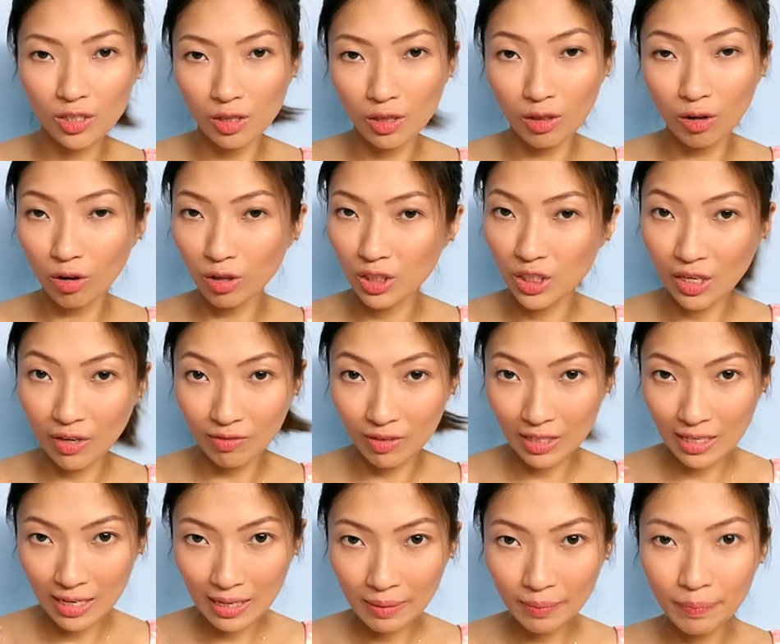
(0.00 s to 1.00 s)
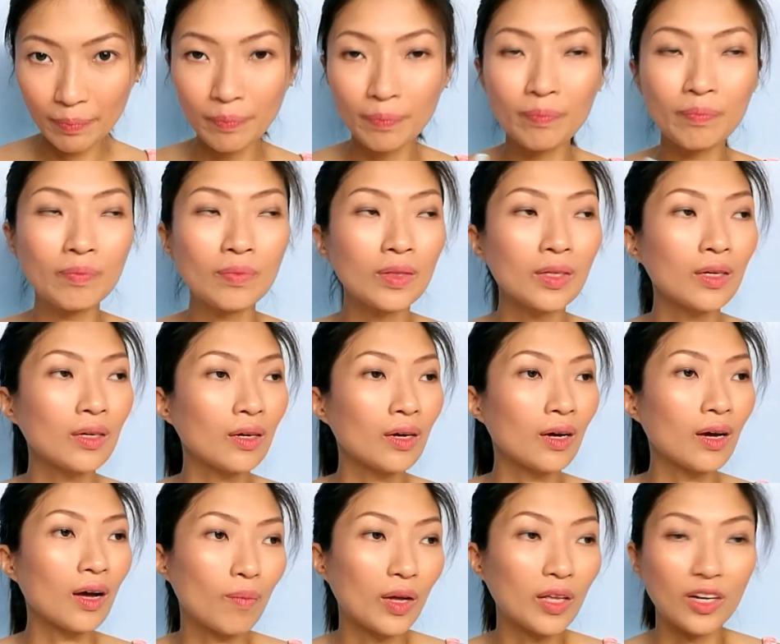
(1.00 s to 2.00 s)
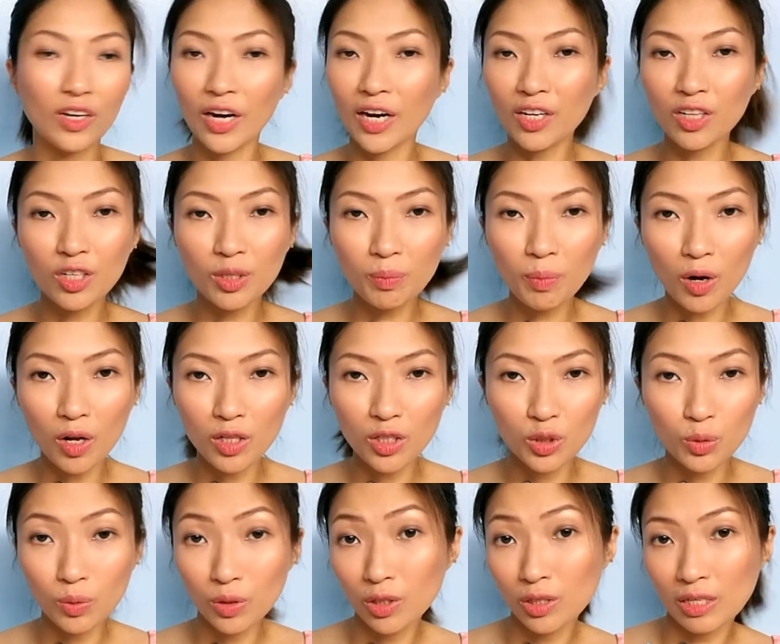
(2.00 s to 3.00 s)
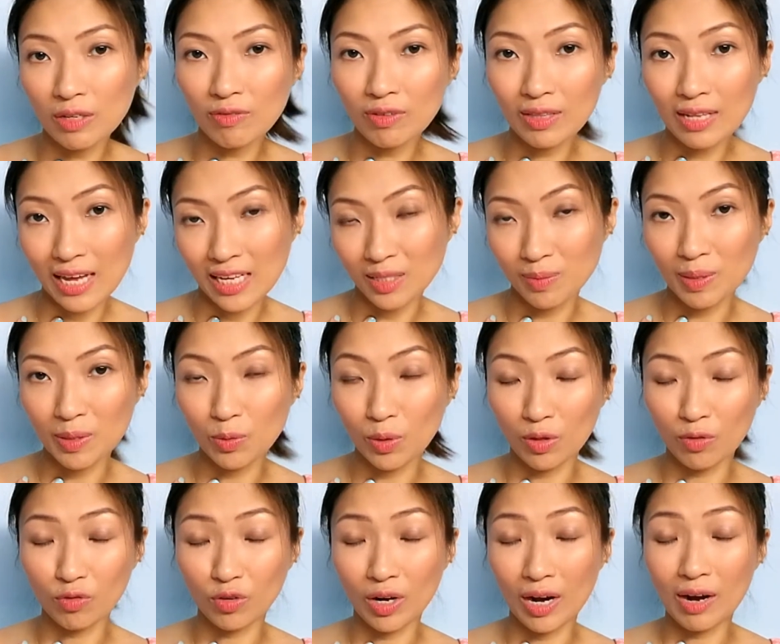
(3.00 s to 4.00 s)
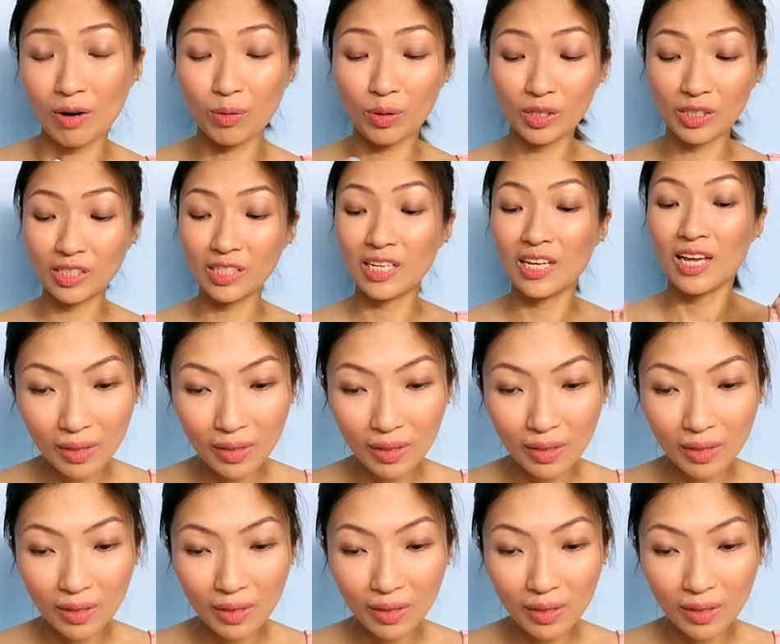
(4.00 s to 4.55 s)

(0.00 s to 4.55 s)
longevity. A regular polish wouldn't even last me 24 hours.